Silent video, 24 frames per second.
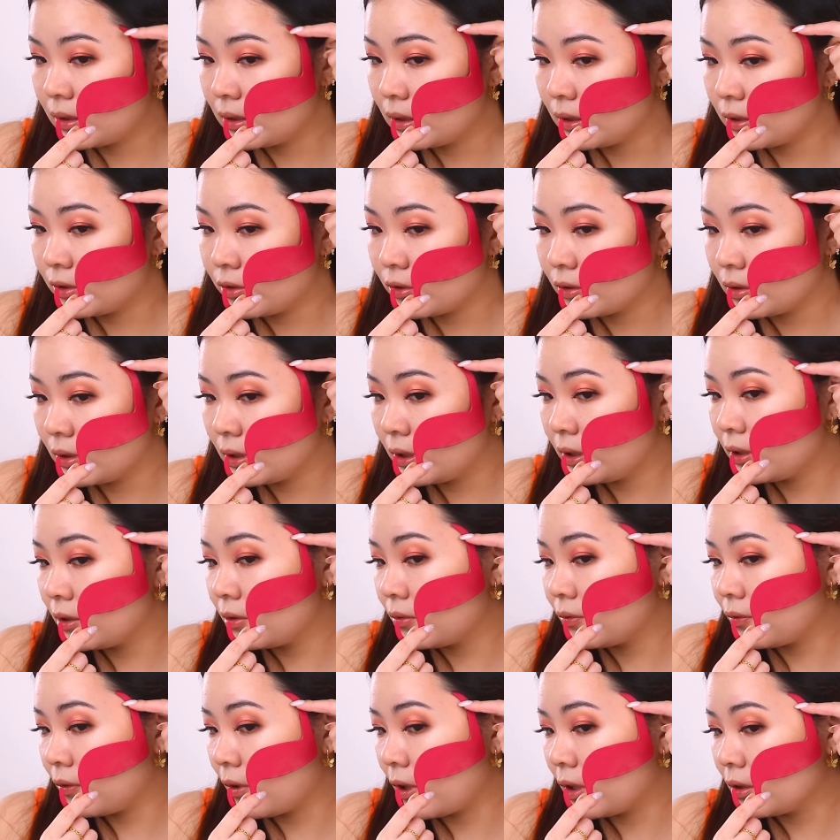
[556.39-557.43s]
literally to
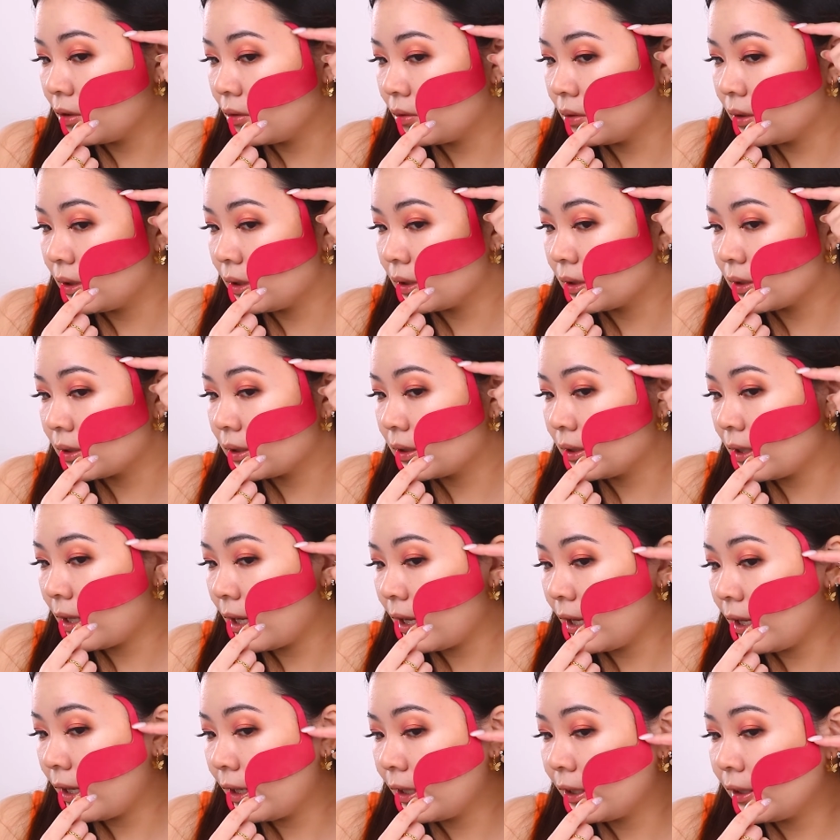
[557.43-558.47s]
follow this
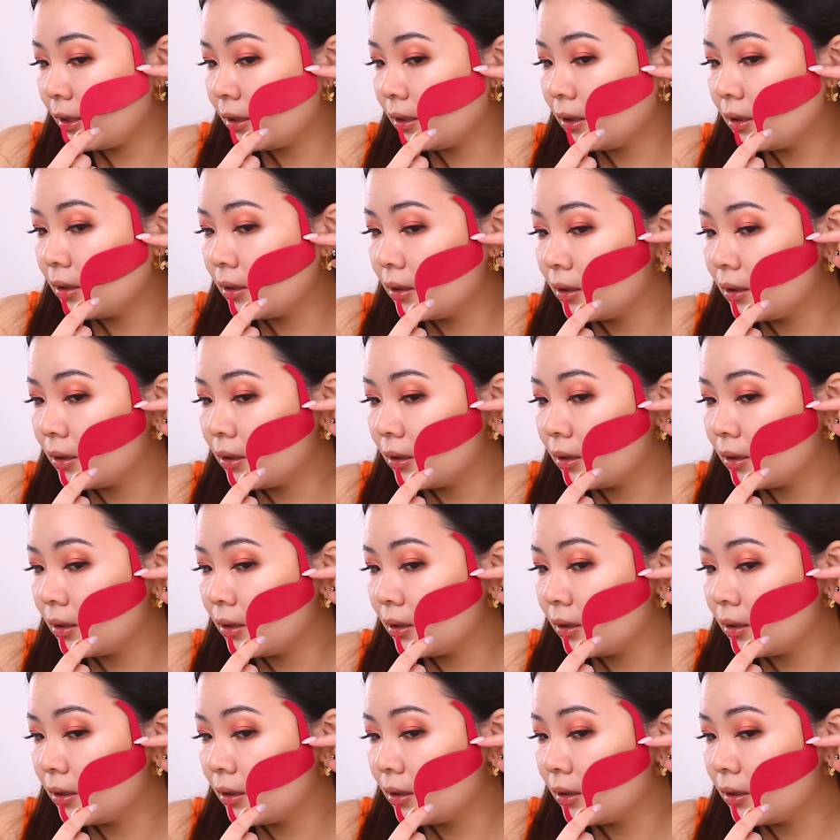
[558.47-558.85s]
line.